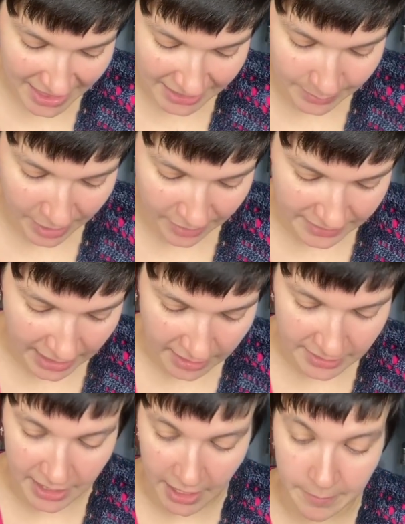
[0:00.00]
this pair of
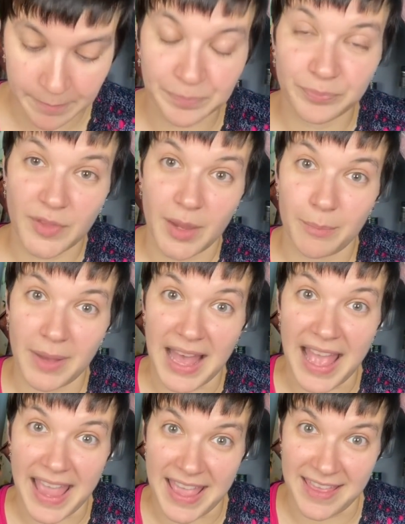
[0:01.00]
socks done
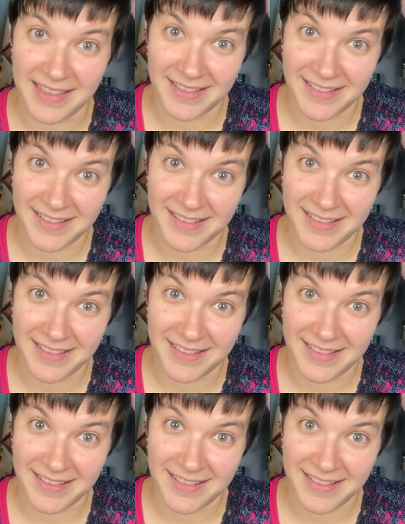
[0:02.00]
by